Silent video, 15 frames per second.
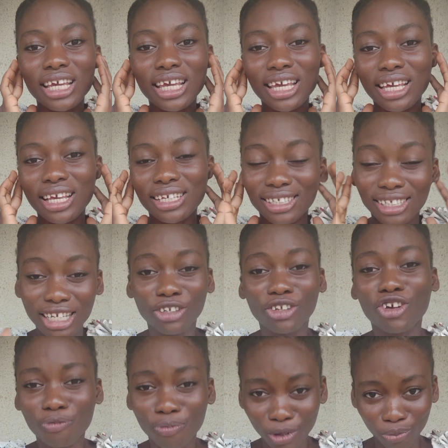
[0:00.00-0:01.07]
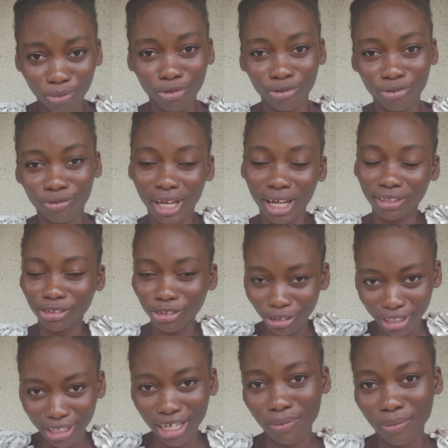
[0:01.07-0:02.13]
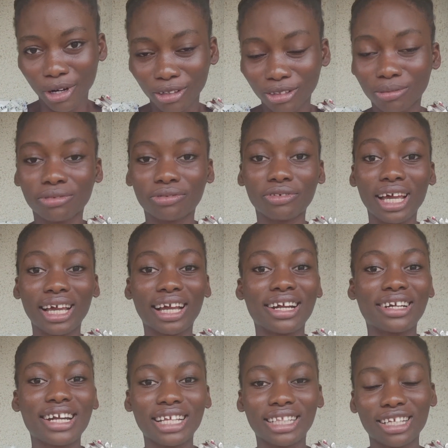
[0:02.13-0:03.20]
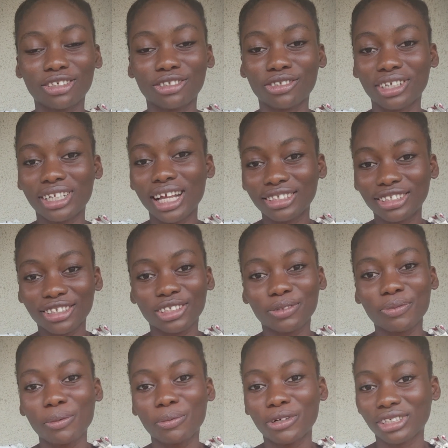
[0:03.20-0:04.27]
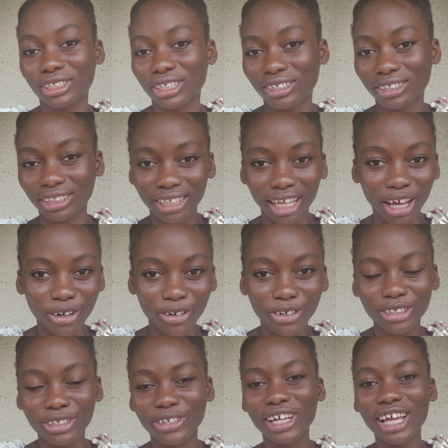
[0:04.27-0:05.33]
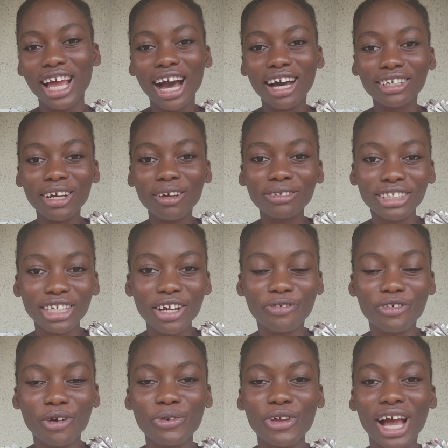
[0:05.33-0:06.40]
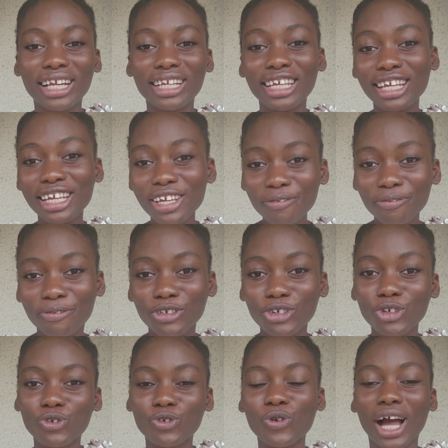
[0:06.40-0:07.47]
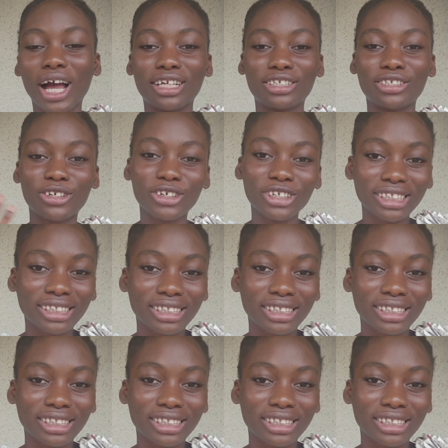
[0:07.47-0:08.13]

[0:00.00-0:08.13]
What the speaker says: a set of people we are talking about before I can write this. So that's just my personal style. So I'd love to hear from you. And if you are not